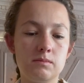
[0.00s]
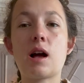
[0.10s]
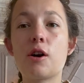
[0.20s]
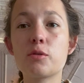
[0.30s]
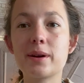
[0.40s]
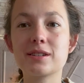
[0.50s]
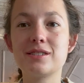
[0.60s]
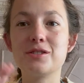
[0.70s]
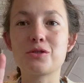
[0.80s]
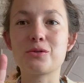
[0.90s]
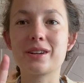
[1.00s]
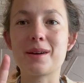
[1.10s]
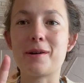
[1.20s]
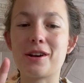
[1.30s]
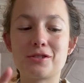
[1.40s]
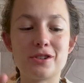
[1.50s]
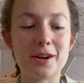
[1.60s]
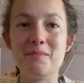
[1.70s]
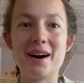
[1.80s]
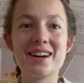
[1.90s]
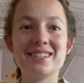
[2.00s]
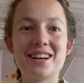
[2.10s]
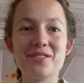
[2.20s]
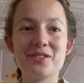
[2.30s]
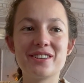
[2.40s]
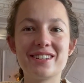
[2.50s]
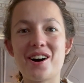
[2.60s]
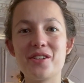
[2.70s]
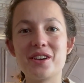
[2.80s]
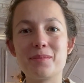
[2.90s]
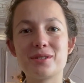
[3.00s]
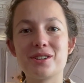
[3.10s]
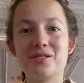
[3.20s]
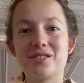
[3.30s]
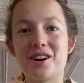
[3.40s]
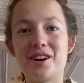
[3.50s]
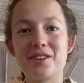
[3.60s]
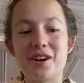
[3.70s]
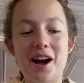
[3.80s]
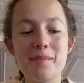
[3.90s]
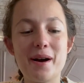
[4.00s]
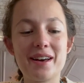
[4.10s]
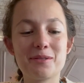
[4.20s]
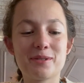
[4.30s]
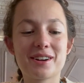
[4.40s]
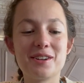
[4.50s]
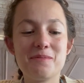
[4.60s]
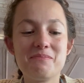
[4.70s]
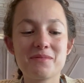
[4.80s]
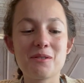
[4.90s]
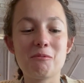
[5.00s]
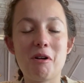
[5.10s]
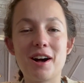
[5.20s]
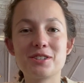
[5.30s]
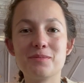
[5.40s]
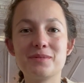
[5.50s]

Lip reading: Outer Banks season 3 came out yesterday. Maya downloaded all the episodes on her iPad and we're gonna watch them